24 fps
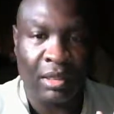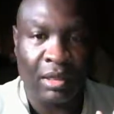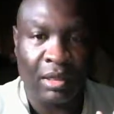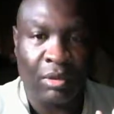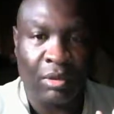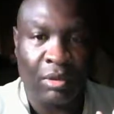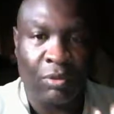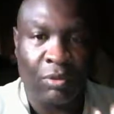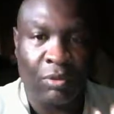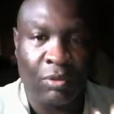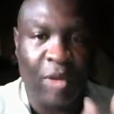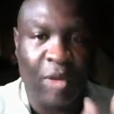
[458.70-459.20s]

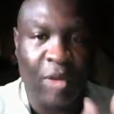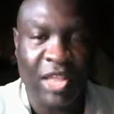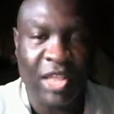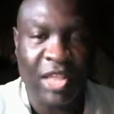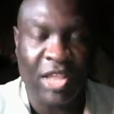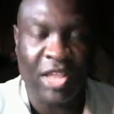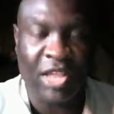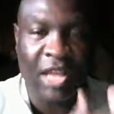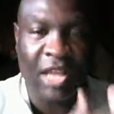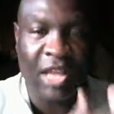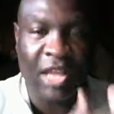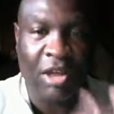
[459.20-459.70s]
wrecks
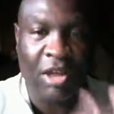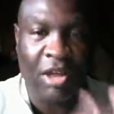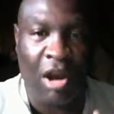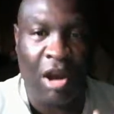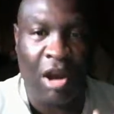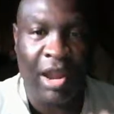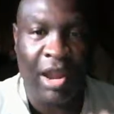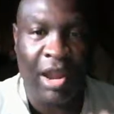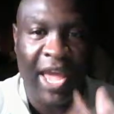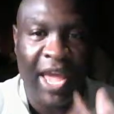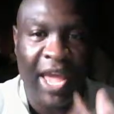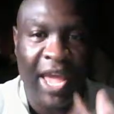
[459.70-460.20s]
that
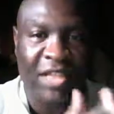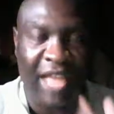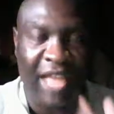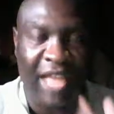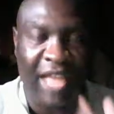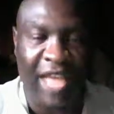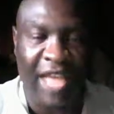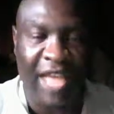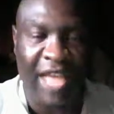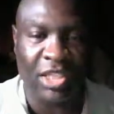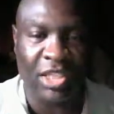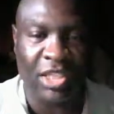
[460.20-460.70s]
car, has an
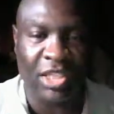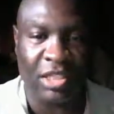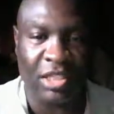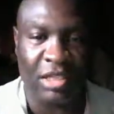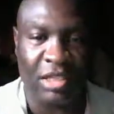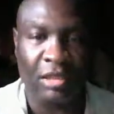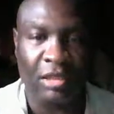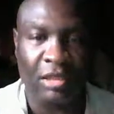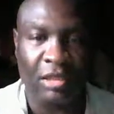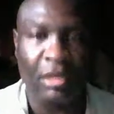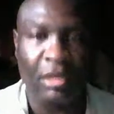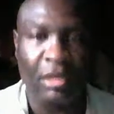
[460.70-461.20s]

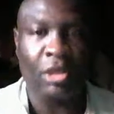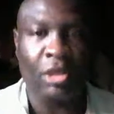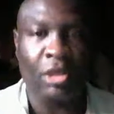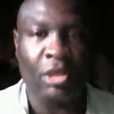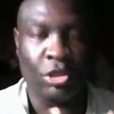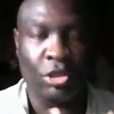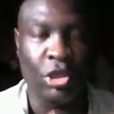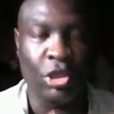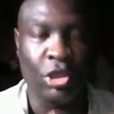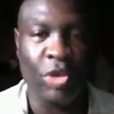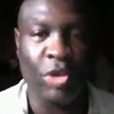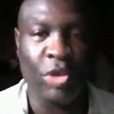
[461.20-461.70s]
accident,
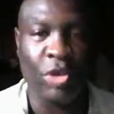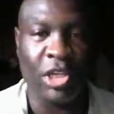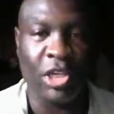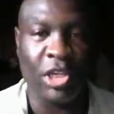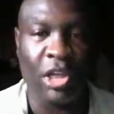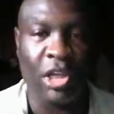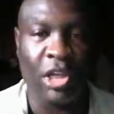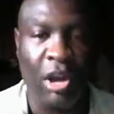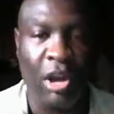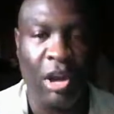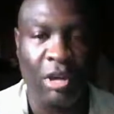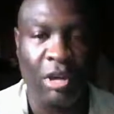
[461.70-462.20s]
you will
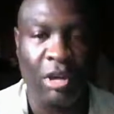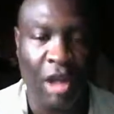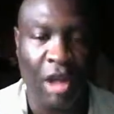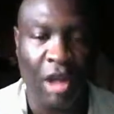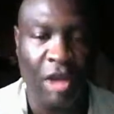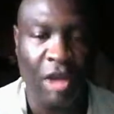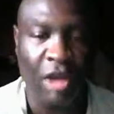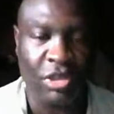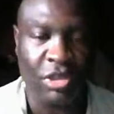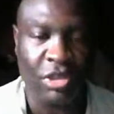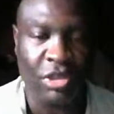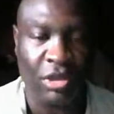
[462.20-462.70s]
get hurt
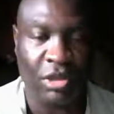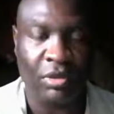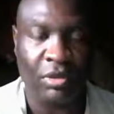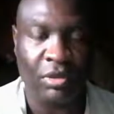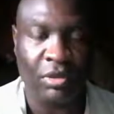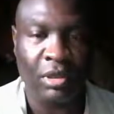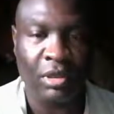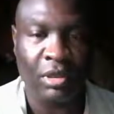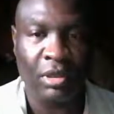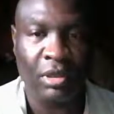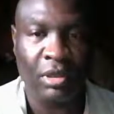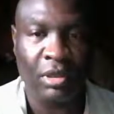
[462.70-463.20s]
also.
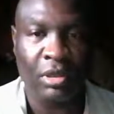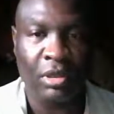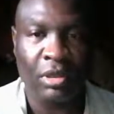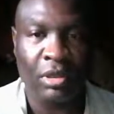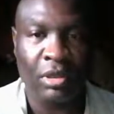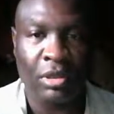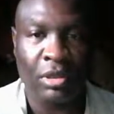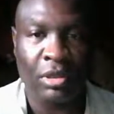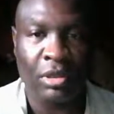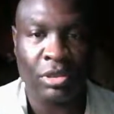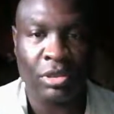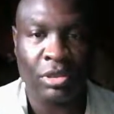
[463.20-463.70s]

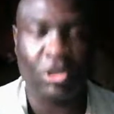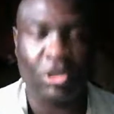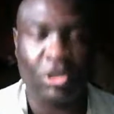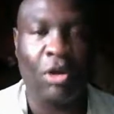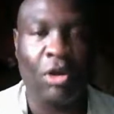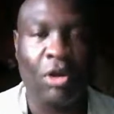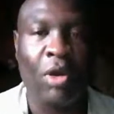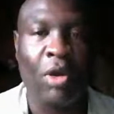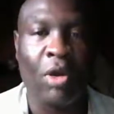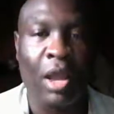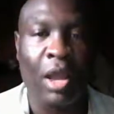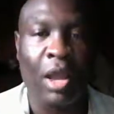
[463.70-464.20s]

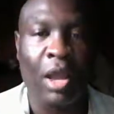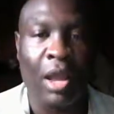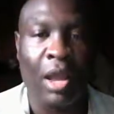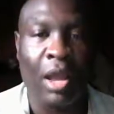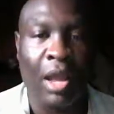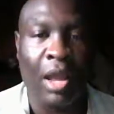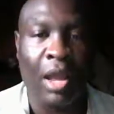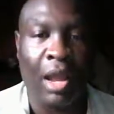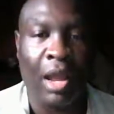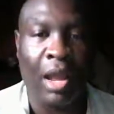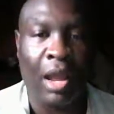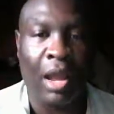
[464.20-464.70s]
So
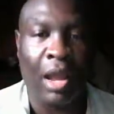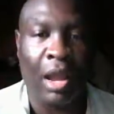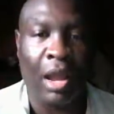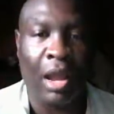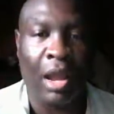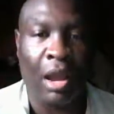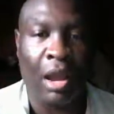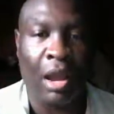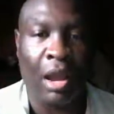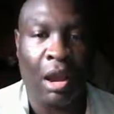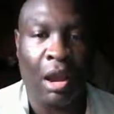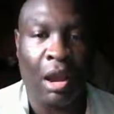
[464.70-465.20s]

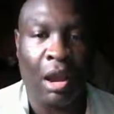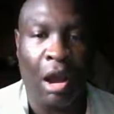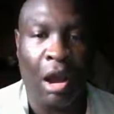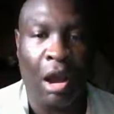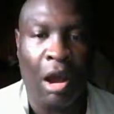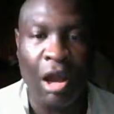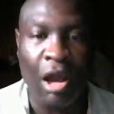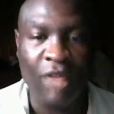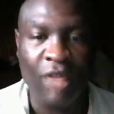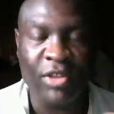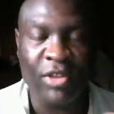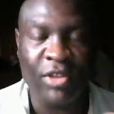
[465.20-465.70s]

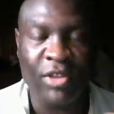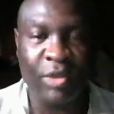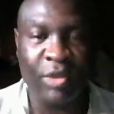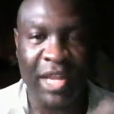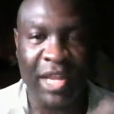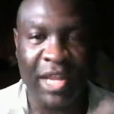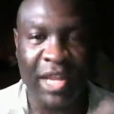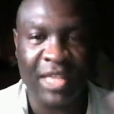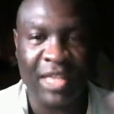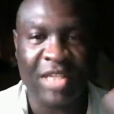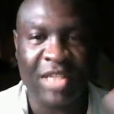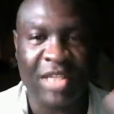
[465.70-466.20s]
all of us with
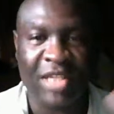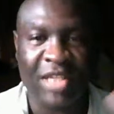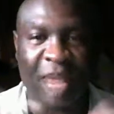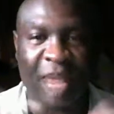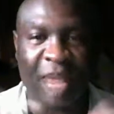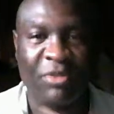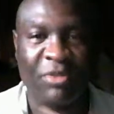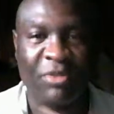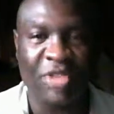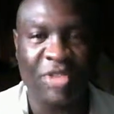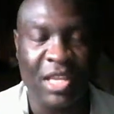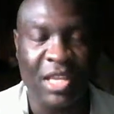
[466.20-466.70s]
any type
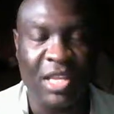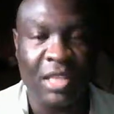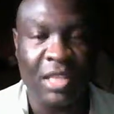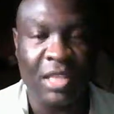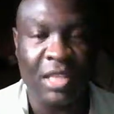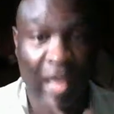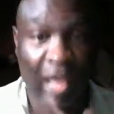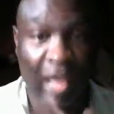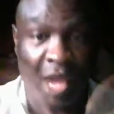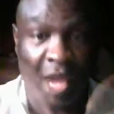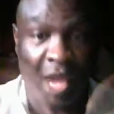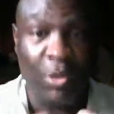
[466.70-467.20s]
of sense,
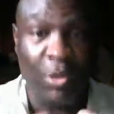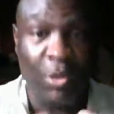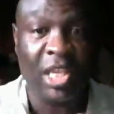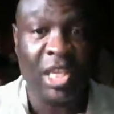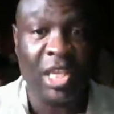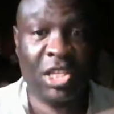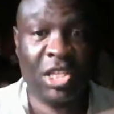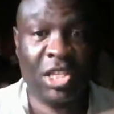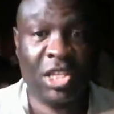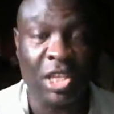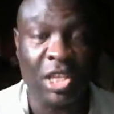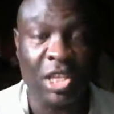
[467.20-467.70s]
and we
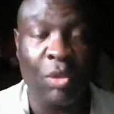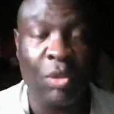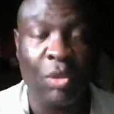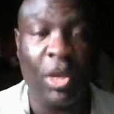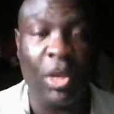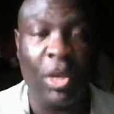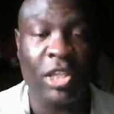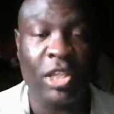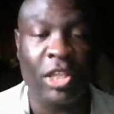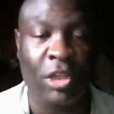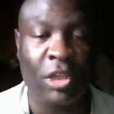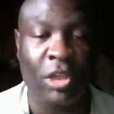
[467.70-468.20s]
can see
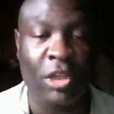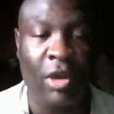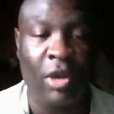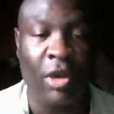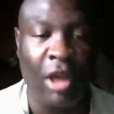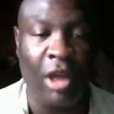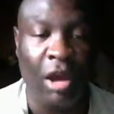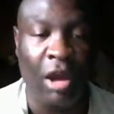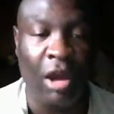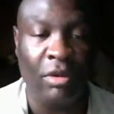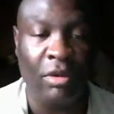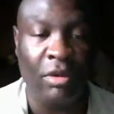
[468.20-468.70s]
what is going
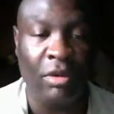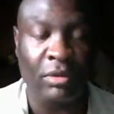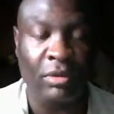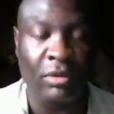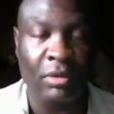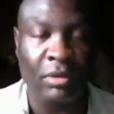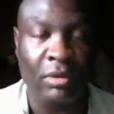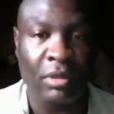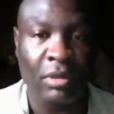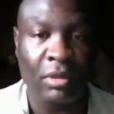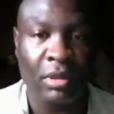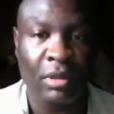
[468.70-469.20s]
on
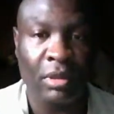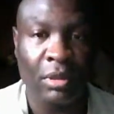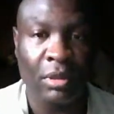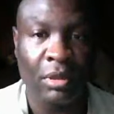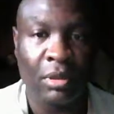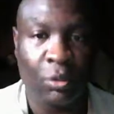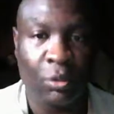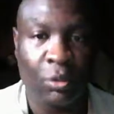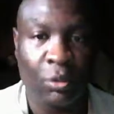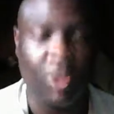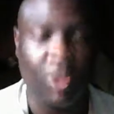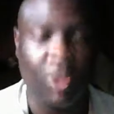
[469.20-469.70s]

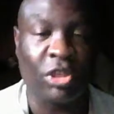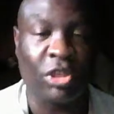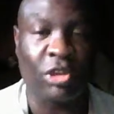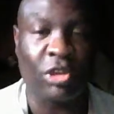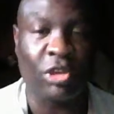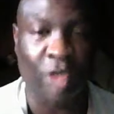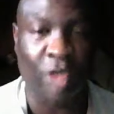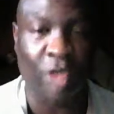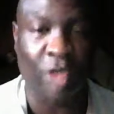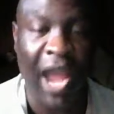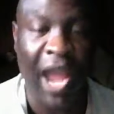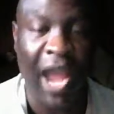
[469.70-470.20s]
with the
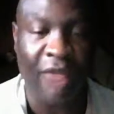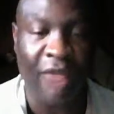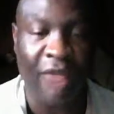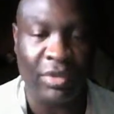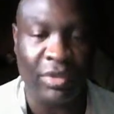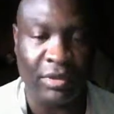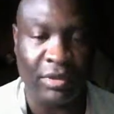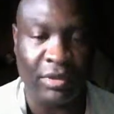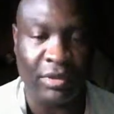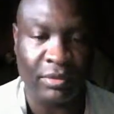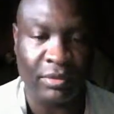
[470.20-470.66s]
driver,